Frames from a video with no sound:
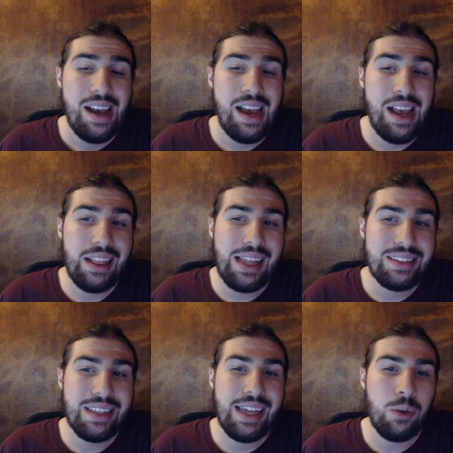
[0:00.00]
And that's
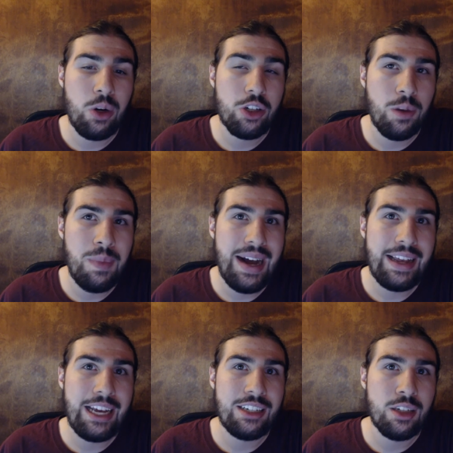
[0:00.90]
a lot of work on my
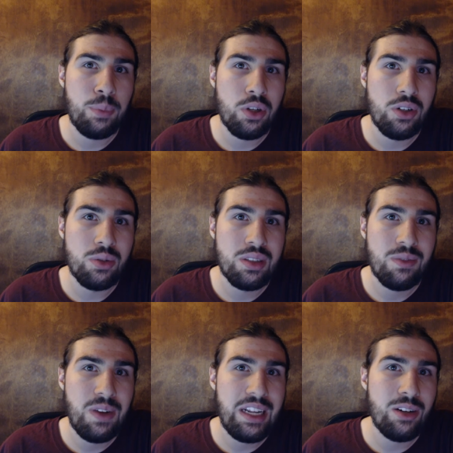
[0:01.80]
end to produce
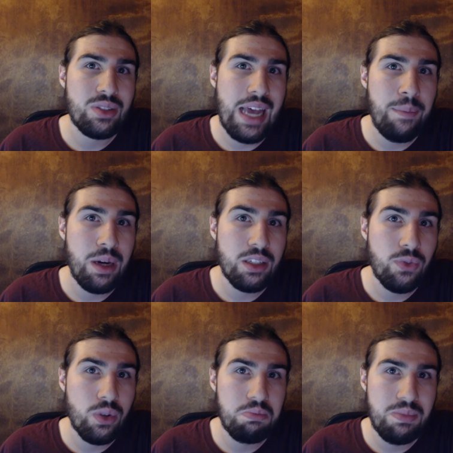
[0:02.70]
videos that much
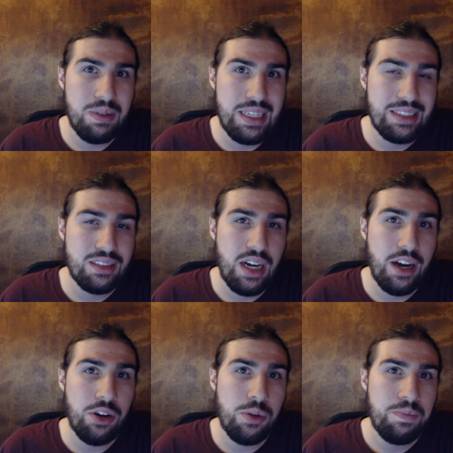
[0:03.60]
for this
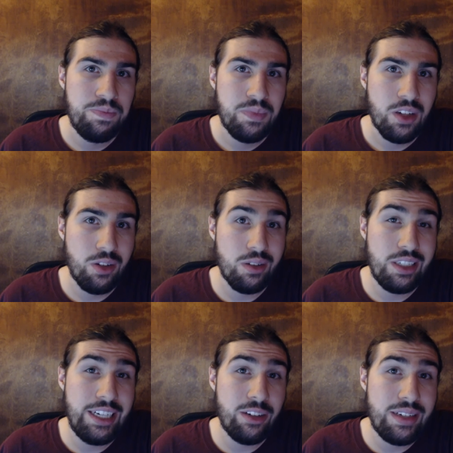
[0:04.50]
channel or
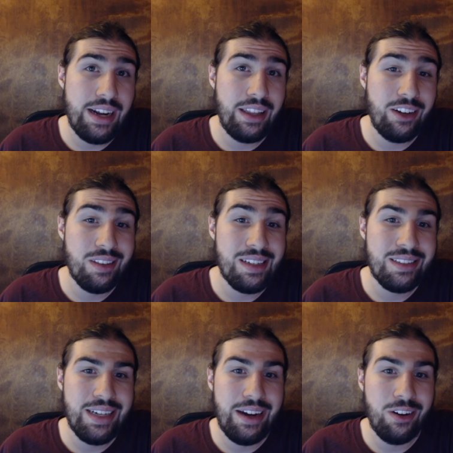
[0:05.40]
near daily on this
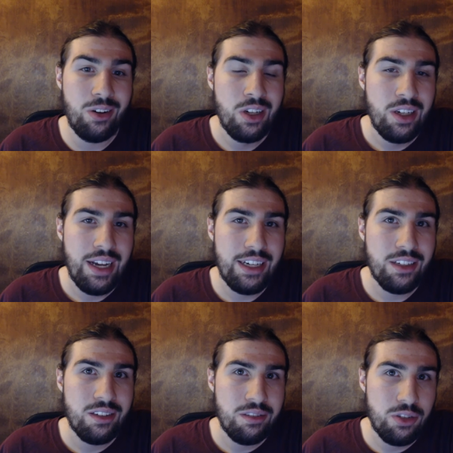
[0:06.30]
channel
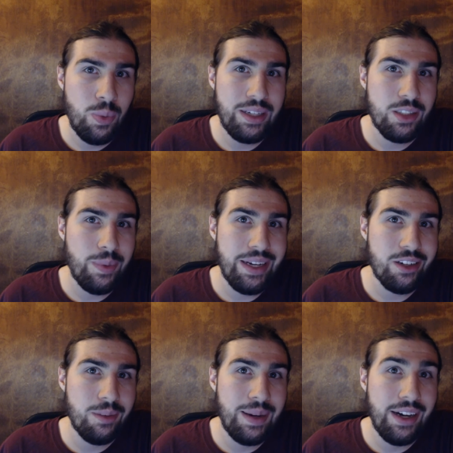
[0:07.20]
and twice a week
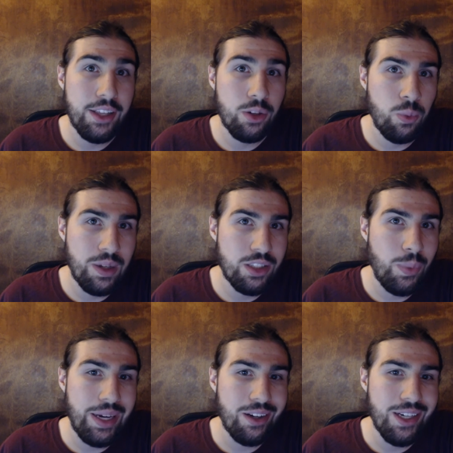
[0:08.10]
on my other, once a
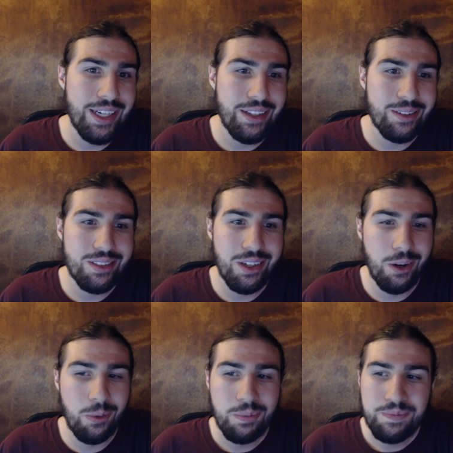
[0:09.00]
week on another.
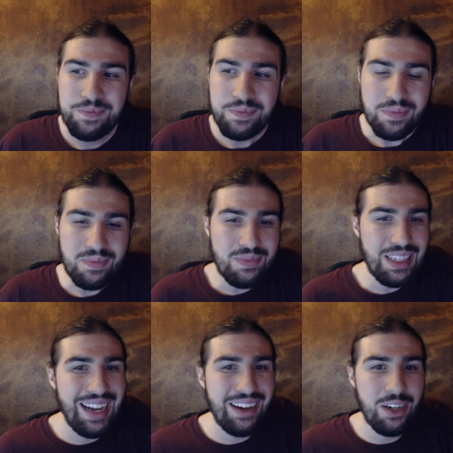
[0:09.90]
So
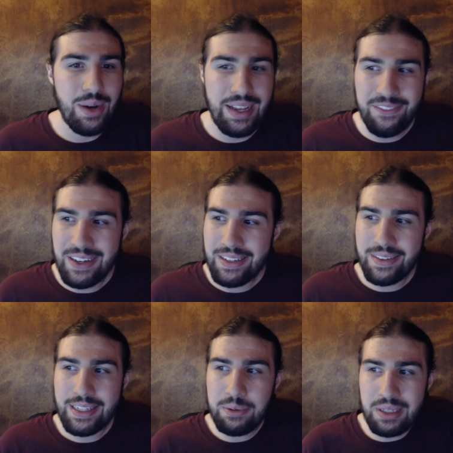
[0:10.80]
I don't know. If
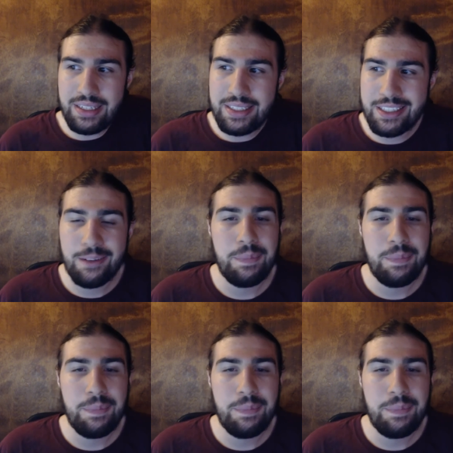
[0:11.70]
anything, I would like to cut